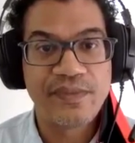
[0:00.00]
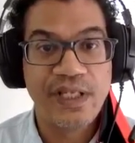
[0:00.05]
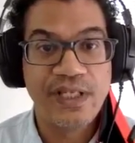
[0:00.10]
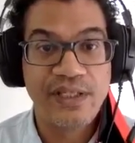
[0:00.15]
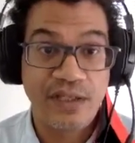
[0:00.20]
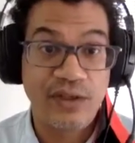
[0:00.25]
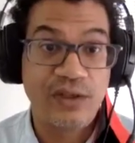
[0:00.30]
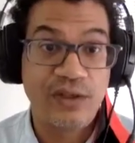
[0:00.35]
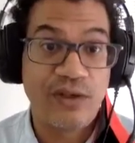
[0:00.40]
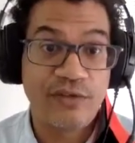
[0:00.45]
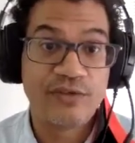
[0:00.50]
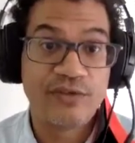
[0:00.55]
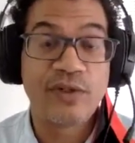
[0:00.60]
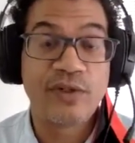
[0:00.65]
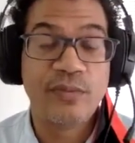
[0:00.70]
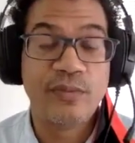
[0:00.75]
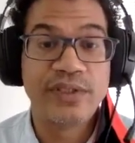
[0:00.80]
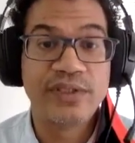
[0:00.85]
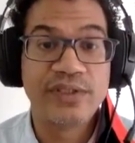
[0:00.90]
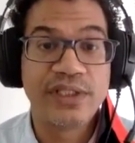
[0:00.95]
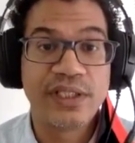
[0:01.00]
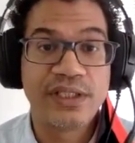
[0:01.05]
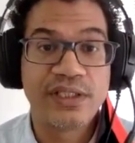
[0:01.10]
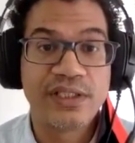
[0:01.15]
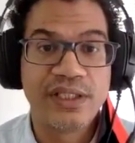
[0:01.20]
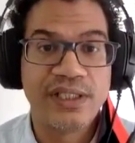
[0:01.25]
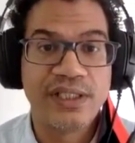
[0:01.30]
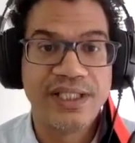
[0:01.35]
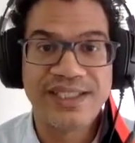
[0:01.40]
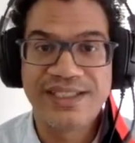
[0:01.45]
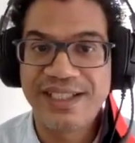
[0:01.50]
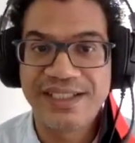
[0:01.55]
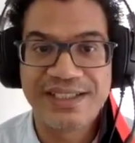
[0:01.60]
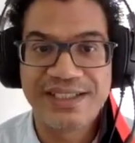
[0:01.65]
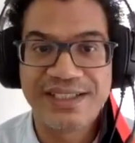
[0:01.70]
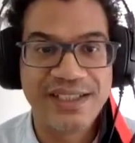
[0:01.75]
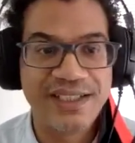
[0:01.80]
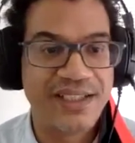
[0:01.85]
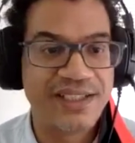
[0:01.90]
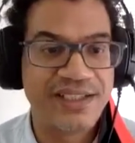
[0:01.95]
In a lot of the comments, actually,
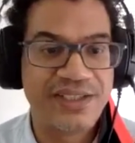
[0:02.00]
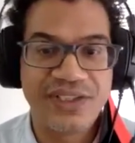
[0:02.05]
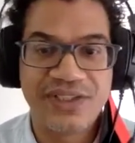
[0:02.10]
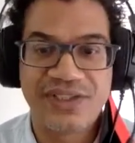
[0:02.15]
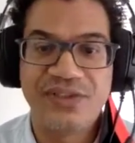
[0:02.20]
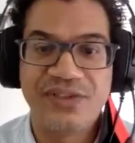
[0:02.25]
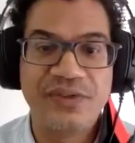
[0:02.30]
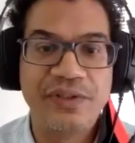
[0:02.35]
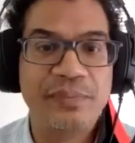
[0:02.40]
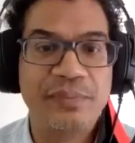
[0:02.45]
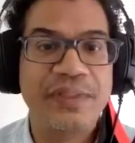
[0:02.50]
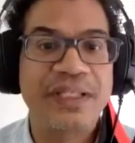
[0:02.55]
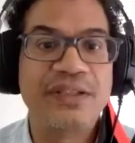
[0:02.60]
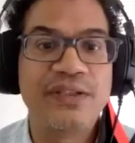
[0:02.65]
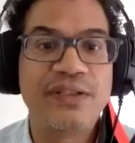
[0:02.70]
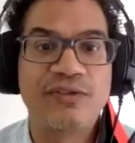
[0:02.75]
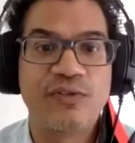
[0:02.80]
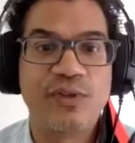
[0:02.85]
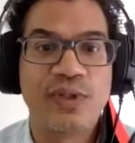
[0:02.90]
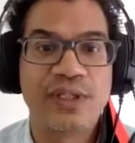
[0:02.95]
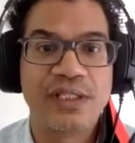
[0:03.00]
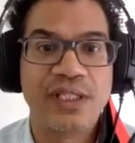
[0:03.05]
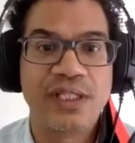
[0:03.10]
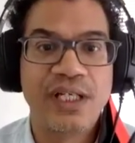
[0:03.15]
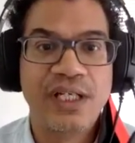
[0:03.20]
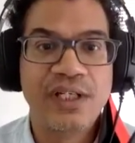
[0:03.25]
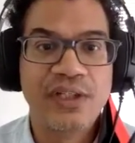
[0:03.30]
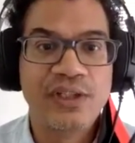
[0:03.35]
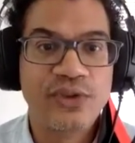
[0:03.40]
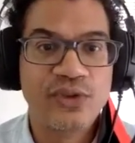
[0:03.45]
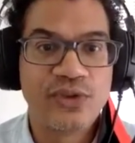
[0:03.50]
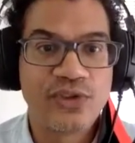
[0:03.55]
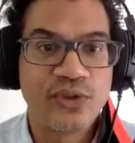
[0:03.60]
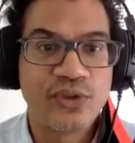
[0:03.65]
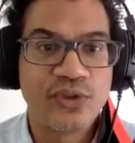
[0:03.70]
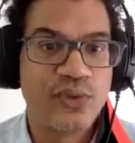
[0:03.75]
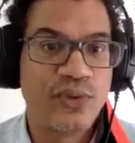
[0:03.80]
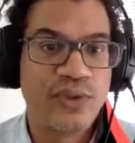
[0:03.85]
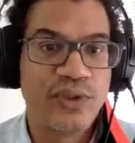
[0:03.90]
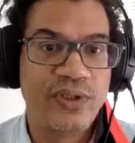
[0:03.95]
it's just a repeat of what you
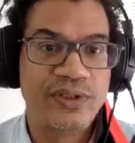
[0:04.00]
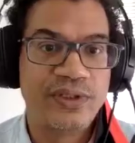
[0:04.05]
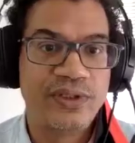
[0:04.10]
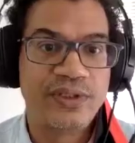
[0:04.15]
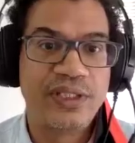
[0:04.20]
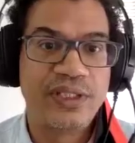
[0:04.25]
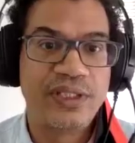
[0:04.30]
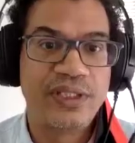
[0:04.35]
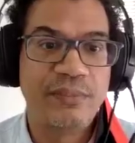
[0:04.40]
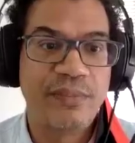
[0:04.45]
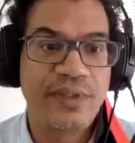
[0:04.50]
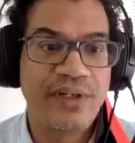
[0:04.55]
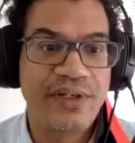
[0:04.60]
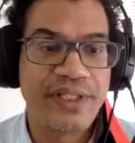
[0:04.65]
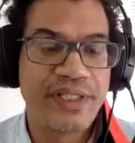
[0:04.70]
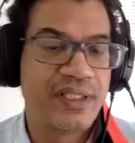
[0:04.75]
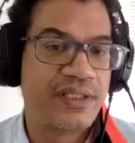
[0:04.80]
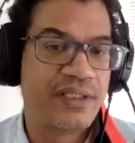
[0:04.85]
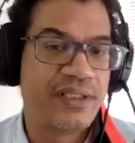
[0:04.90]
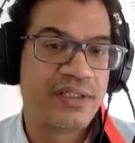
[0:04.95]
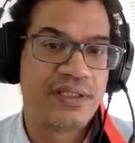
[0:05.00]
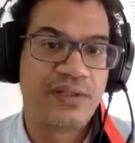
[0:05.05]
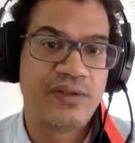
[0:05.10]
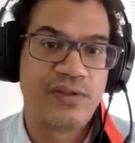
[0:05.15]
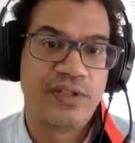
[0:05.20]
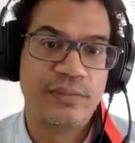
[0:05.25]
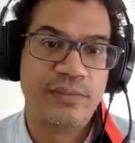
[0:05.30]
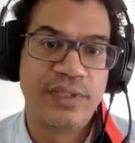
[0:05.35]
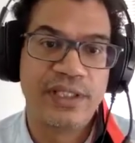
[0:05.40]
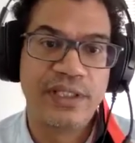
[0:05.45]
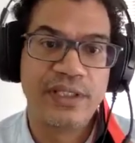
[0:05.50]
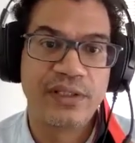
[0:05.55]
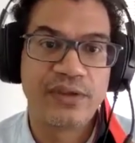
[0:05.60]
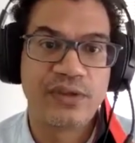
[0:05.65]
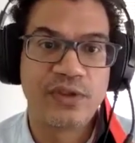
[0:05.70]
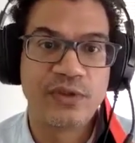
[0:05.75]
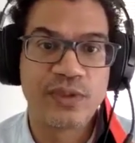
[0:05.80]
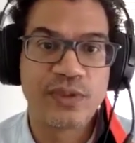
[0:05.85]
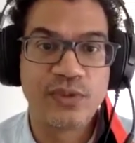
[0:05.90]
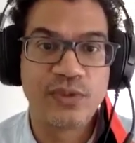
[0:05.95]
saw in American social media
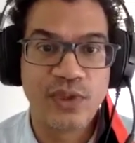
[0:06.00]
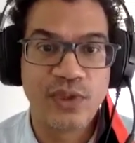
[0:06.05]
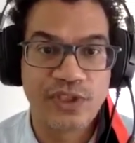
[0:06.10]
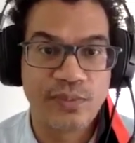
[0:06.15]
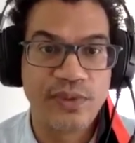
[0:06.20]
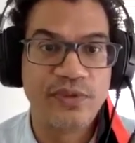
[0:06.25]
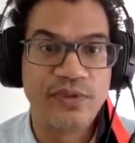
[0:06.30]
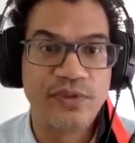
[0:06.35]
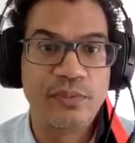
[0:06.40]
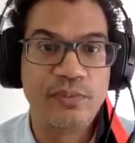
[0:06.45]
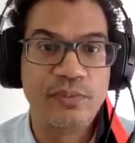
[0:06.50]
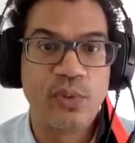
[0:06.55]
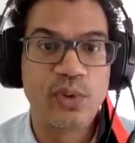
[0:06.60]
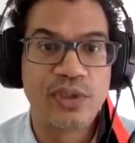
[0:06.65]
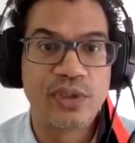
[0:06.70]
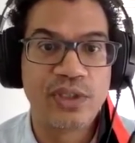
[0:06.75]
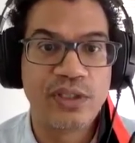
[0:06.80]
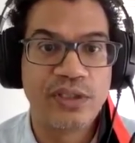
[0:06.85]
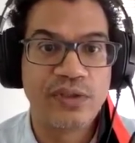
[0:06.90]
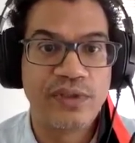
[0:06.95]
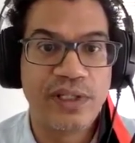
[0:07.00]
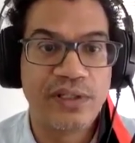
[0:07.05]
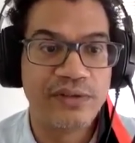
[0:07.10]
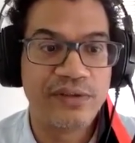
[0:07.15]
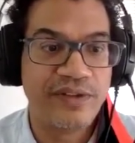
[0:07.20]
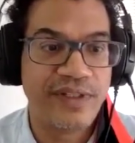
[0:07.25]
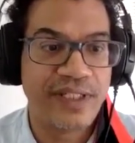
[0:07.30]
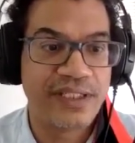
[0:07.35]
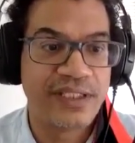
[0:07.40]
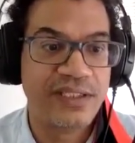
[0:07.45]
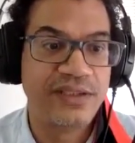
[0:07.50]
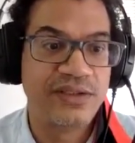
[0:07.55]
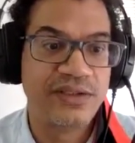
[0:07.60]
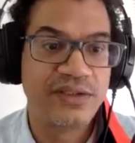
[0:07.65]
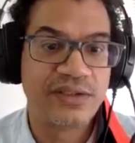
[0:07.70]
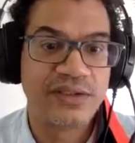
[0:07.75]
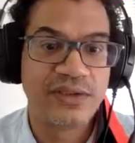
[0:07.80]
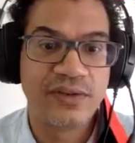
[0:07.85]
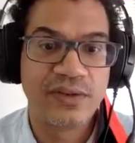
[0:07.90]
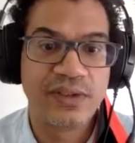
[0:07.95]
groups and what's been reported around vaccines
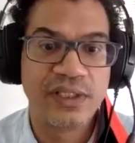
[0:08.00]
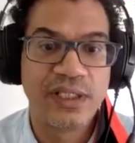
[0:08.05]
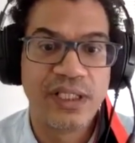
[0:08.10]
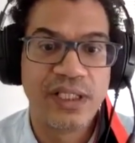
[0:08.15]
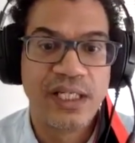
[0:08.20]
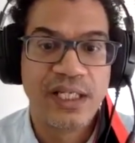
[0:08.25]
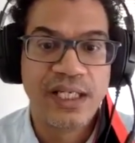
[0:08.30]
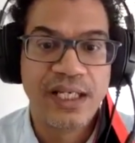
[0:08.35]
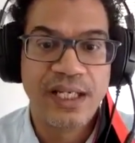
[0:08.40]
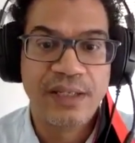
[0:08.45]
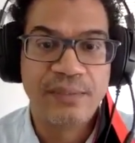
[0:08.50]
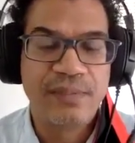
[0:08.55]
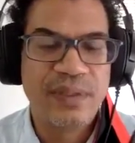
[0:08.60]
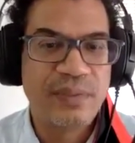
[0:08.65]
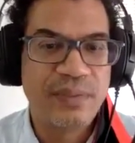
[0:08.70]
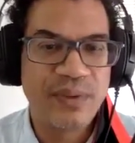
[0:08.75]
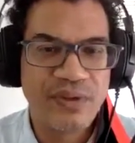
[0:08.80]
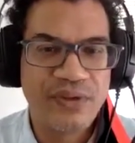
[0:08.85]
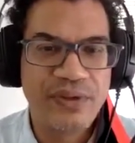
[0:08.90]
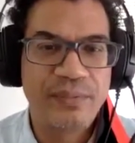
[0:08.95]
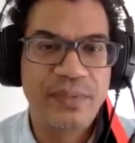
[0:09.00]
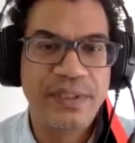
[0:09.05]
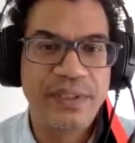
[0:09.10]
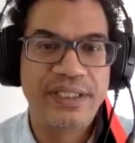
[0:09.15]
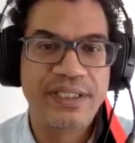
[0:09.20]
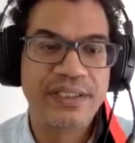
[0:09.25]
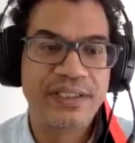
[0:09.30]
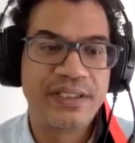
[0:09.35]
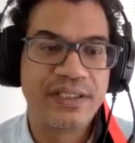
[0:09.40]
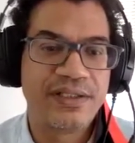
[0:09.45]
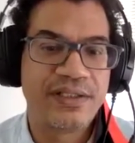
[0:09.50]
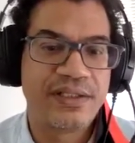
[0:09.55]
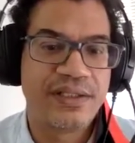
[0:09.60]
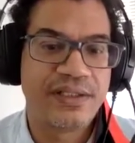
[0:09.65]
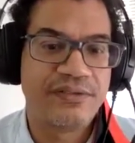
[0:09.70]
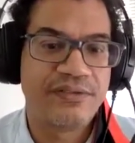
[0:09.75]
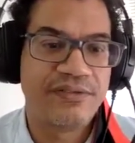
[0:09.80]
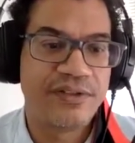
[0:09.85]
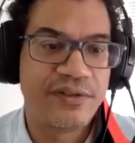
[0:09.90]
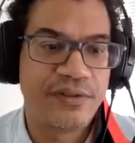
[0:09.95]
and so on. And people are repeating this
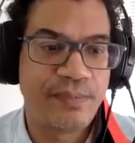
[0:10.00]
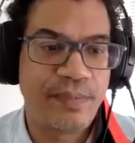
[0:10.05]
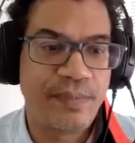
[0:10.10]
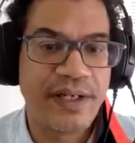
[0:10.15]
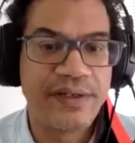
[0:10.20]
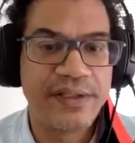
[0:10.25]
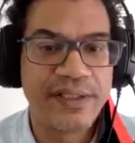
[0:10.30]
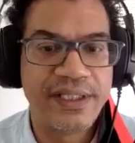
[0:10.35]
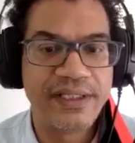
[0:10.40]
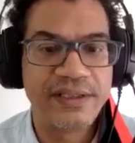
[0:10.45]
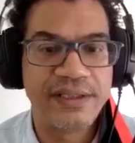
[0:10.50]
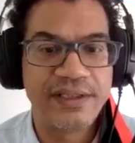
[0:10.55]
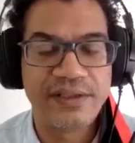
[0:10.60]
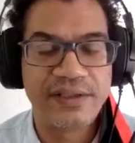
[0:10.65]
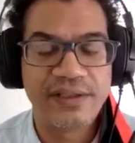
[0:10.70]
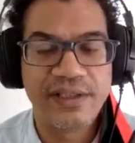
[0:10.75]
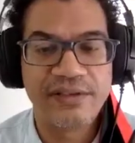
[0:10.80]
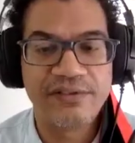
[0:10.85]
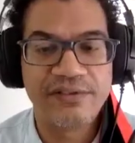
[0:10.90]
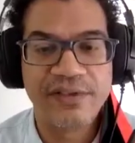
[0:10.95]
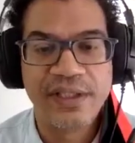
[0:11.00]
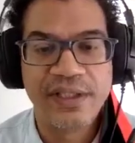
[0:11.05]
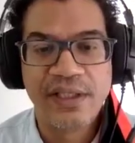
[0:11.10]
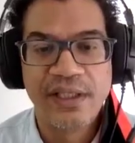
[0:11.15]
stuff, is parroting this stuff.